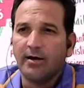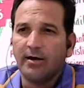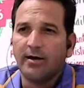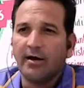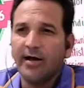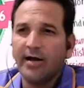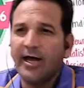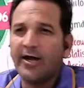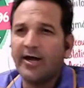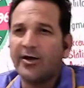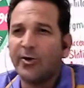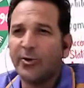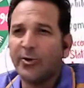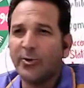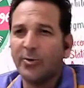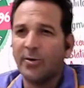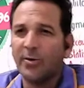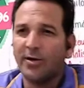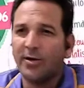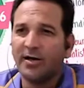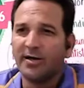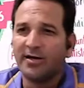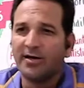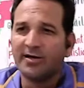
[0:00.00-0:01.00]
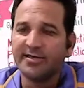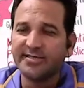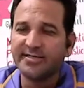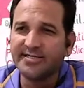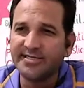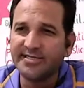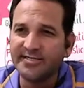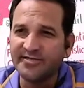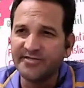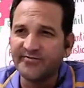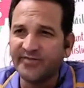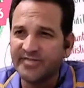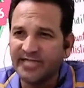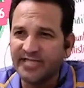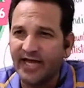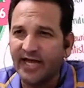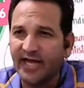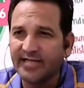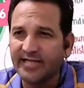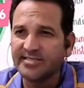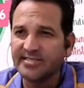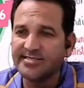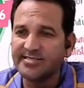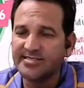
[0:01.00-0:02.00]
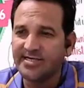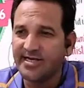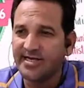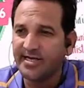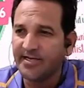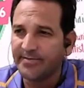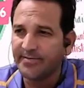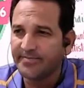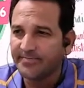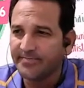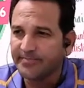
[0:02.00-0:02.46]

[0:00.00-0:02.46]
Hello, this is Wajahat Nazeer,